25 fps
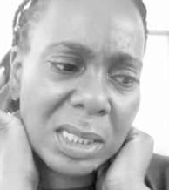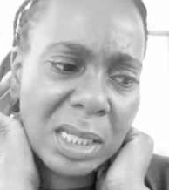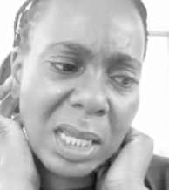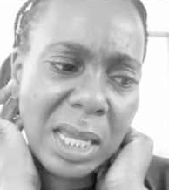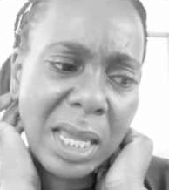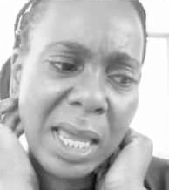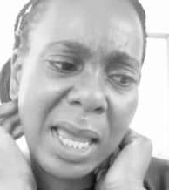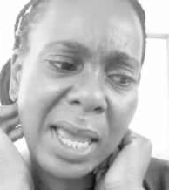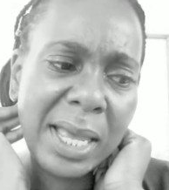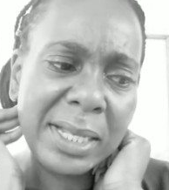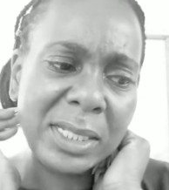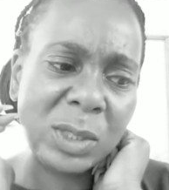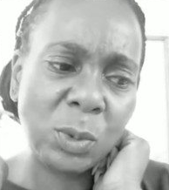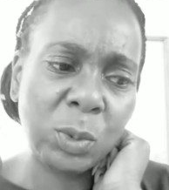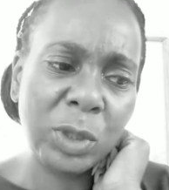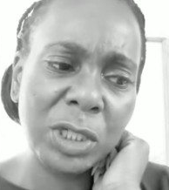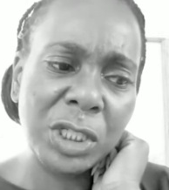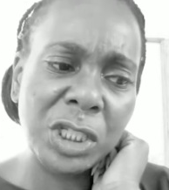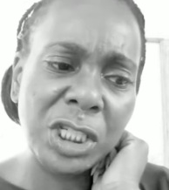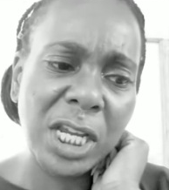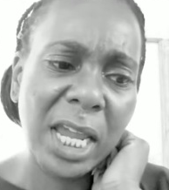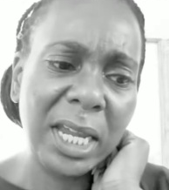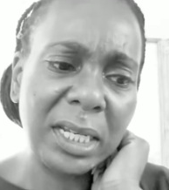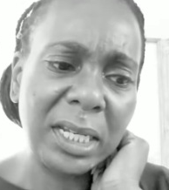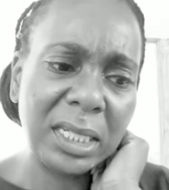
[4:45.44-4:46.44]
has
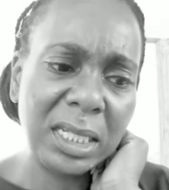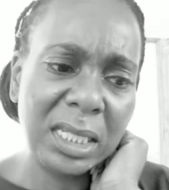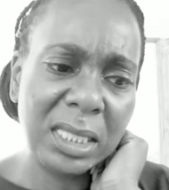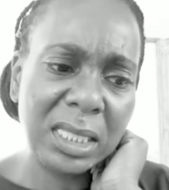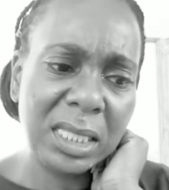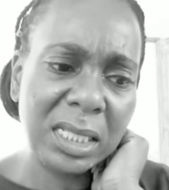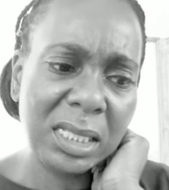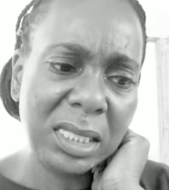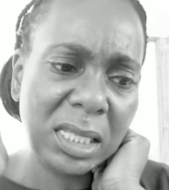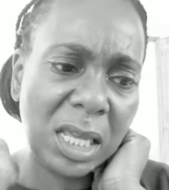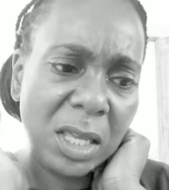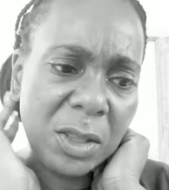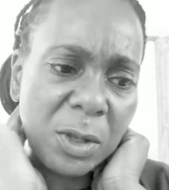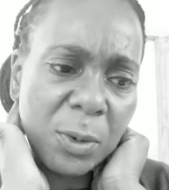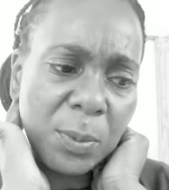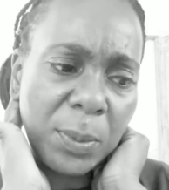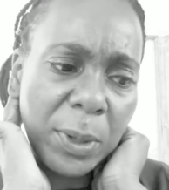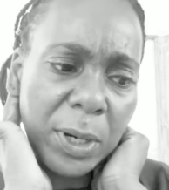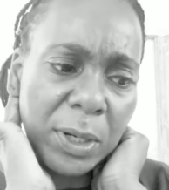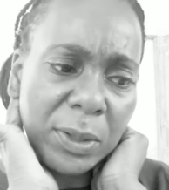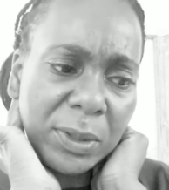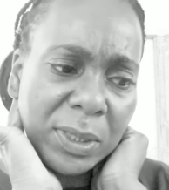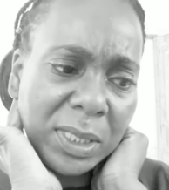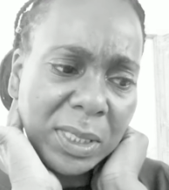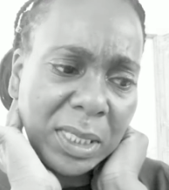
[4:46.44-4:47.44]
rejected this other
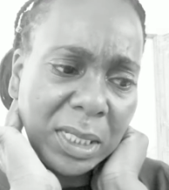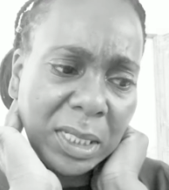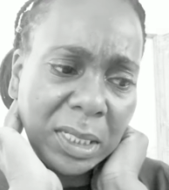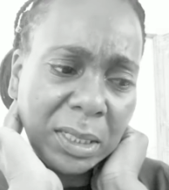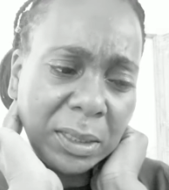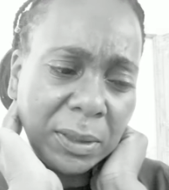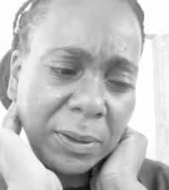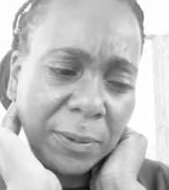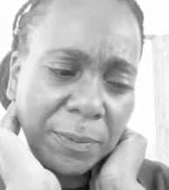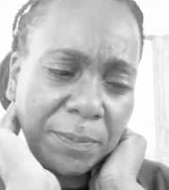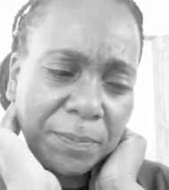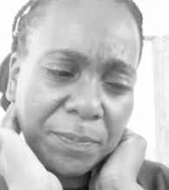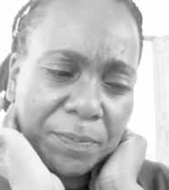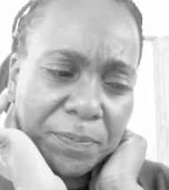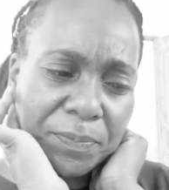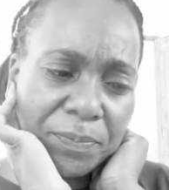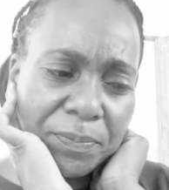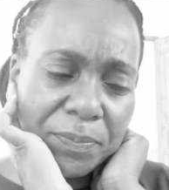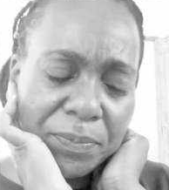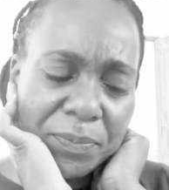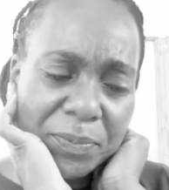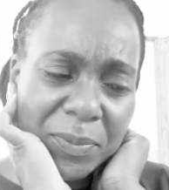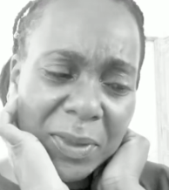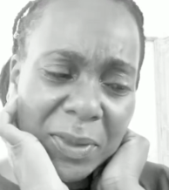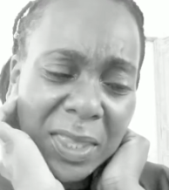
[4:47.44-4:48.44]

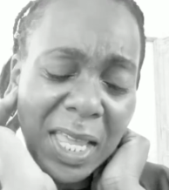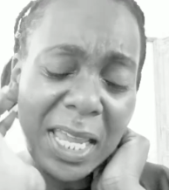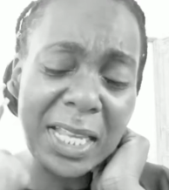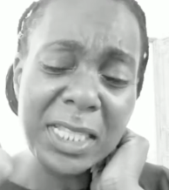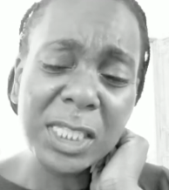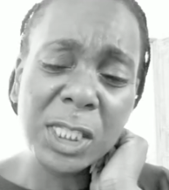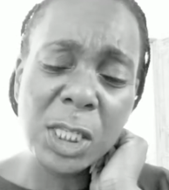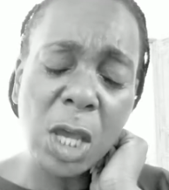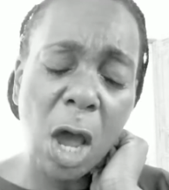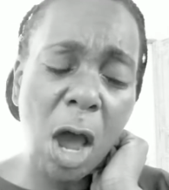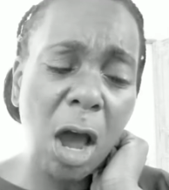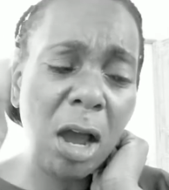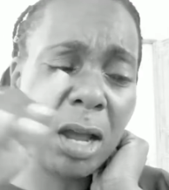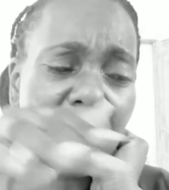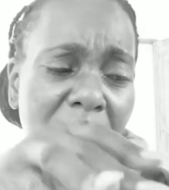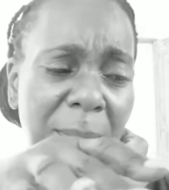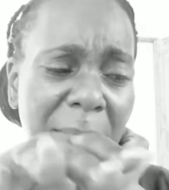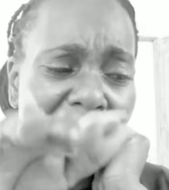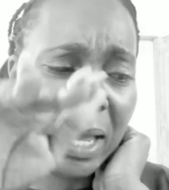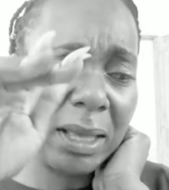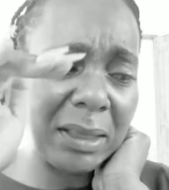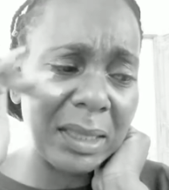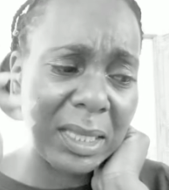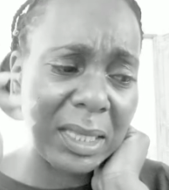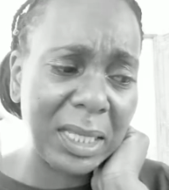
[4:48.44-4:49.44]
person, they talk
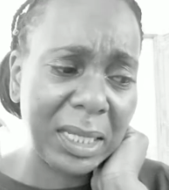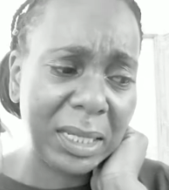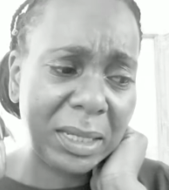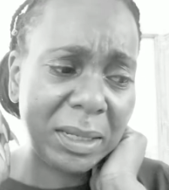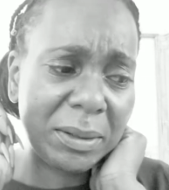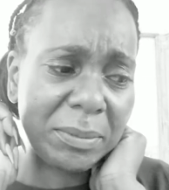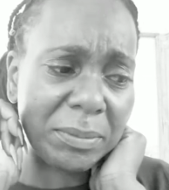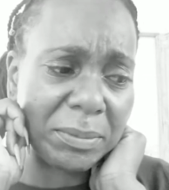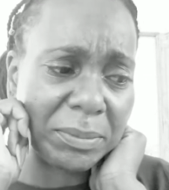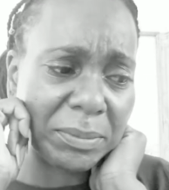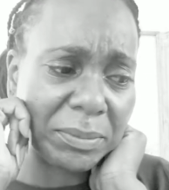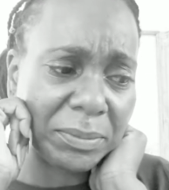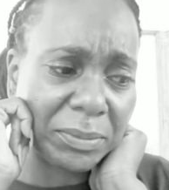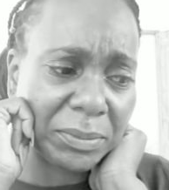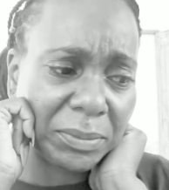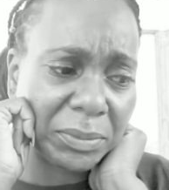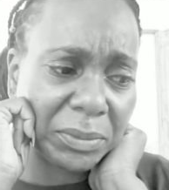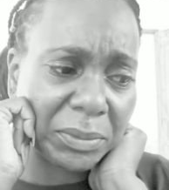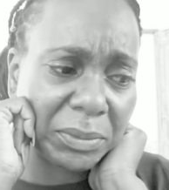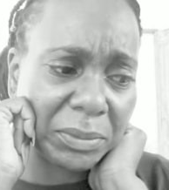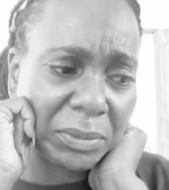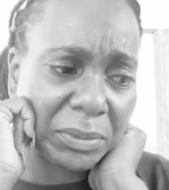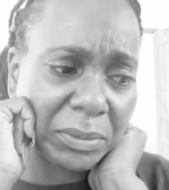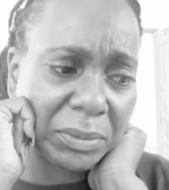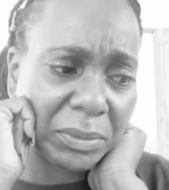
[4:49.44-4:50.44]
about
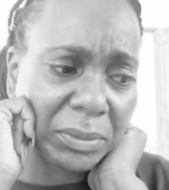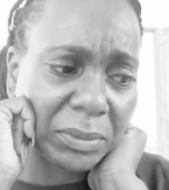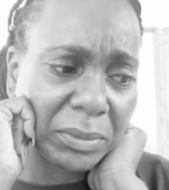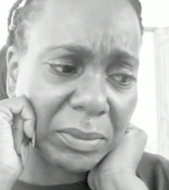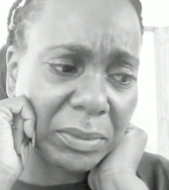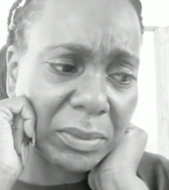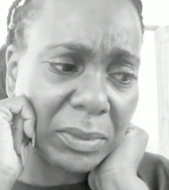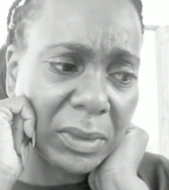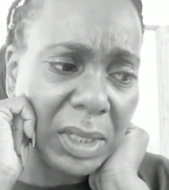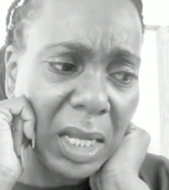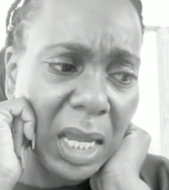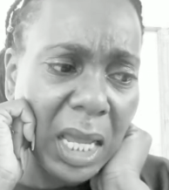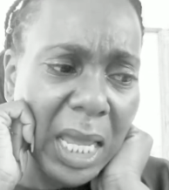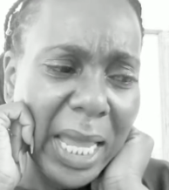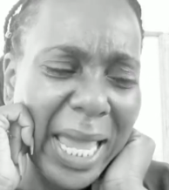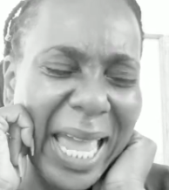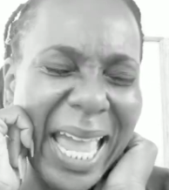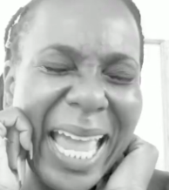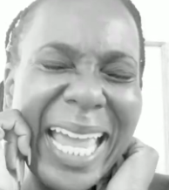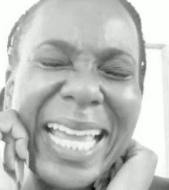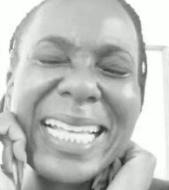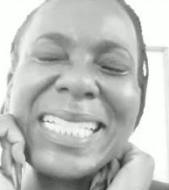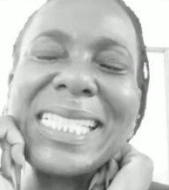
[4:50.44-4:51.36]
them.